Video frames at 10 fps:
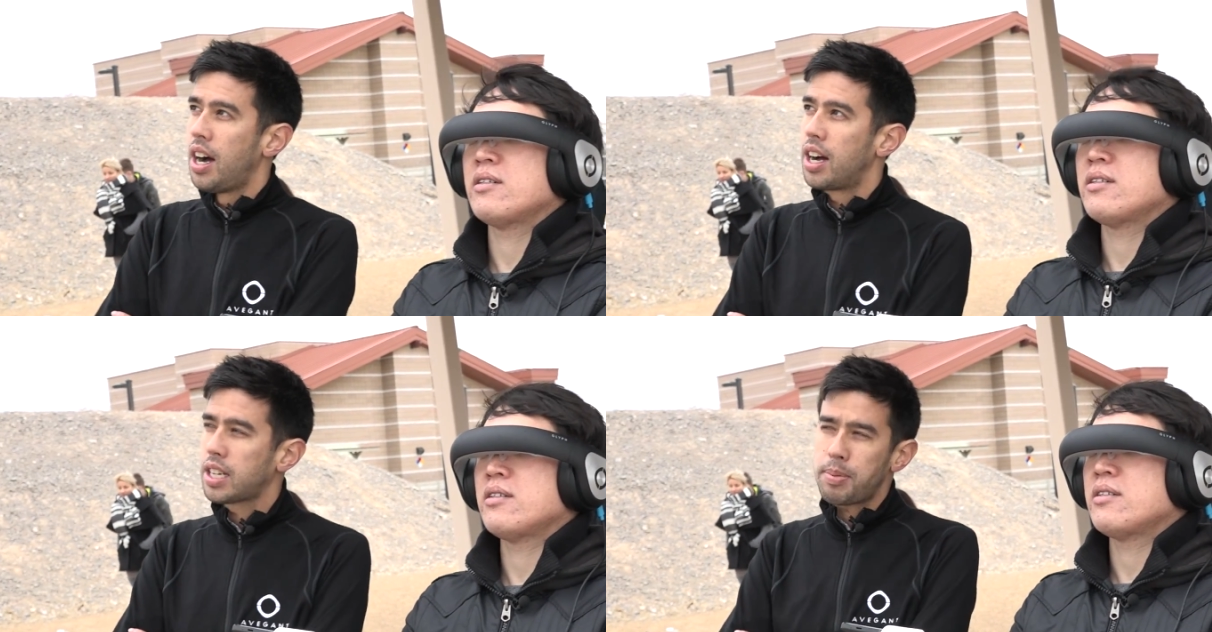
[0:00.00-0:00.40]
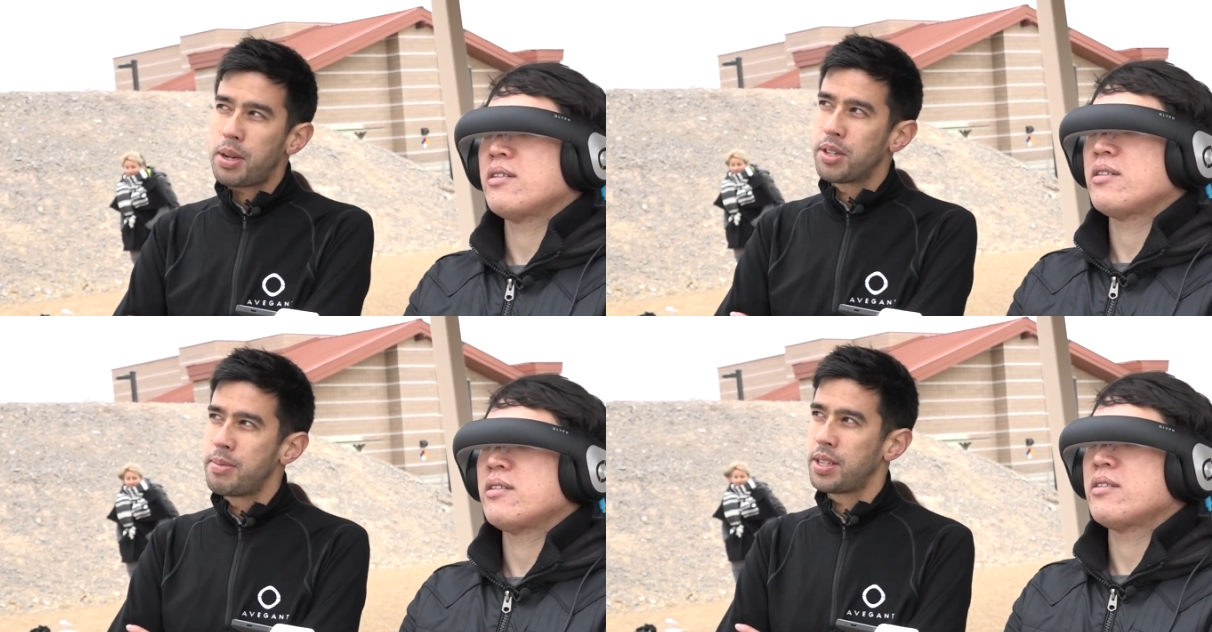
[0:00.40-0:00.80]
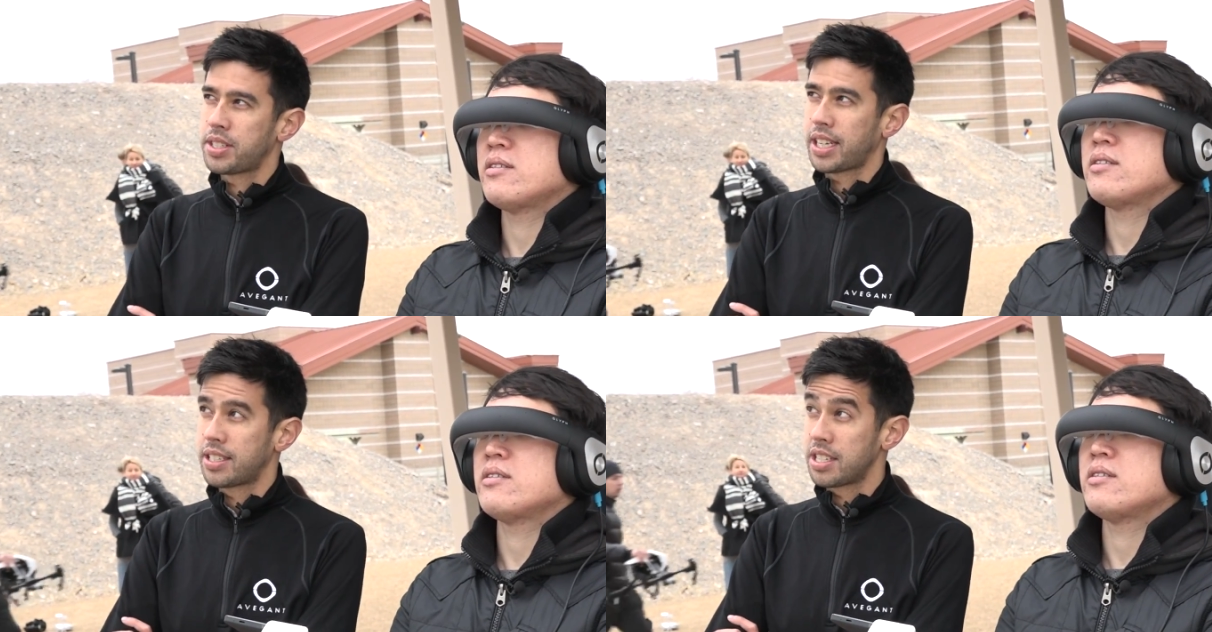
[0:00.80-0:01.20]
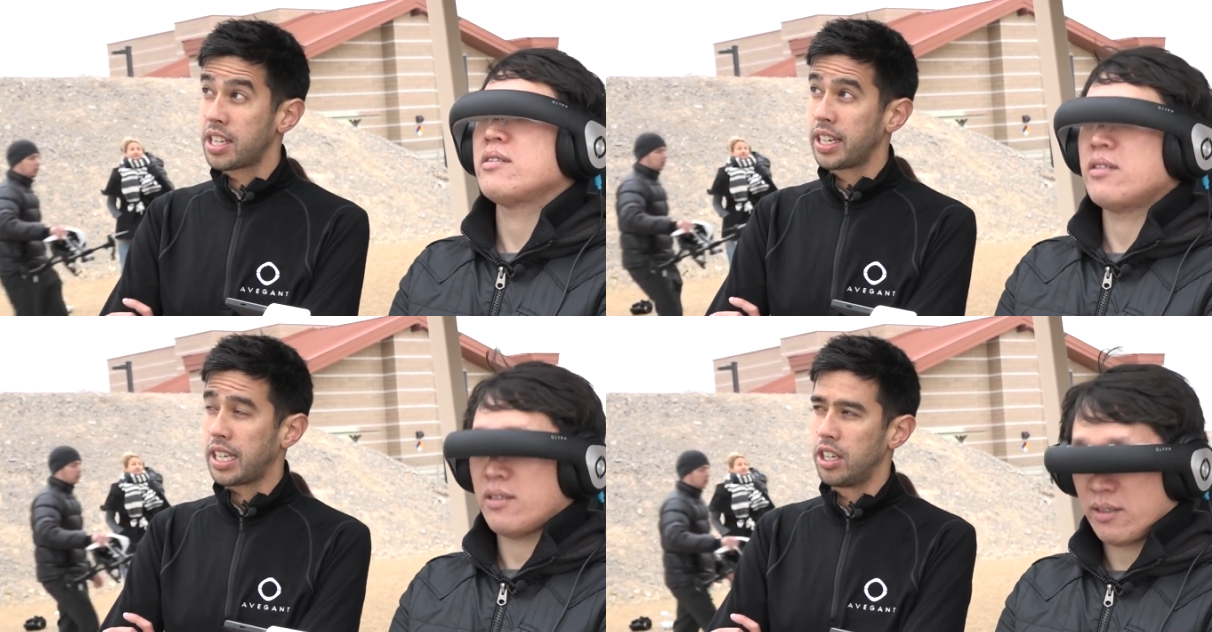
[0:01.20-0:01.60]
Speaker 1: a couple hundred milliseconds
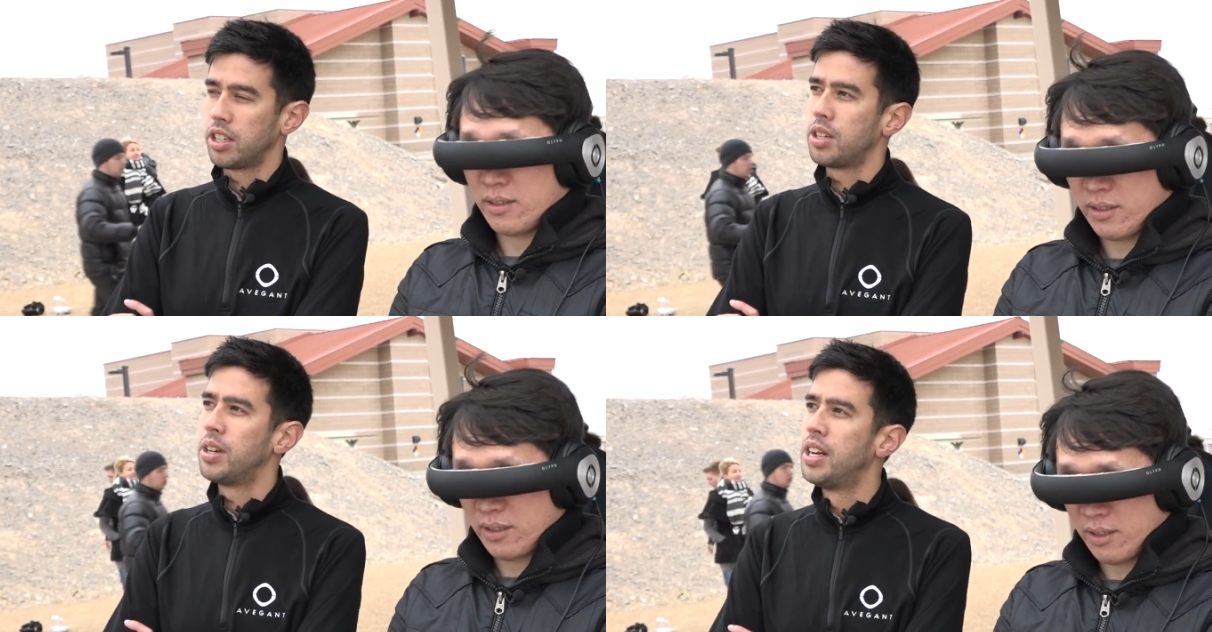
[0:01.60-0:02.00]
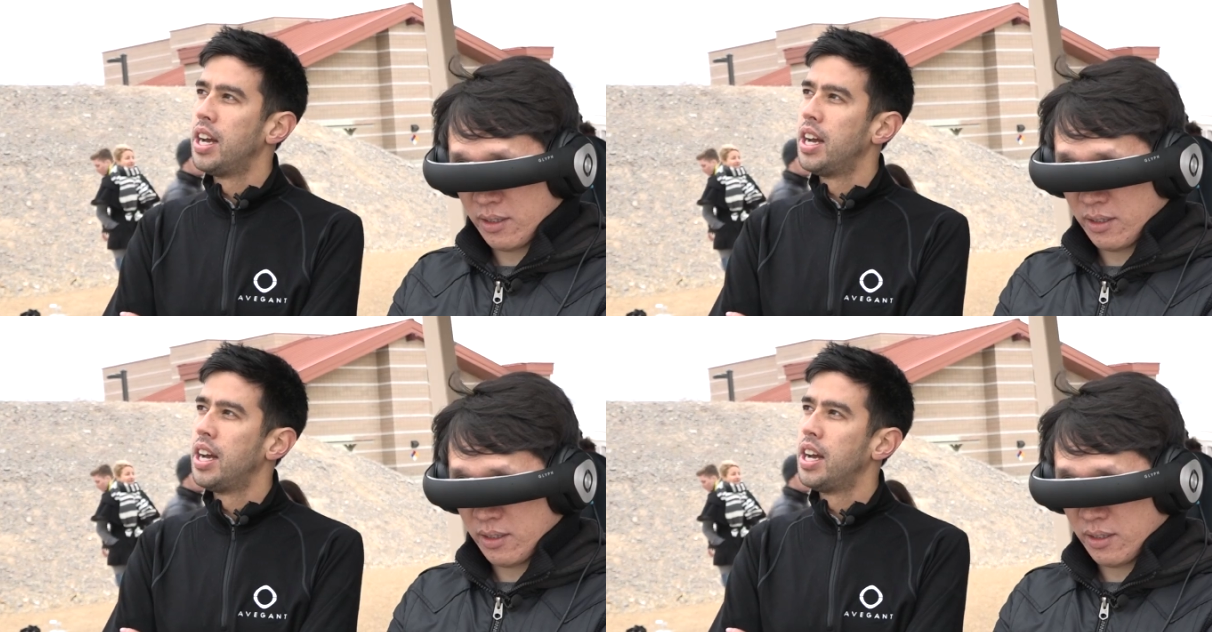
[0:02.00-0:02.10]
isn't going to kill you.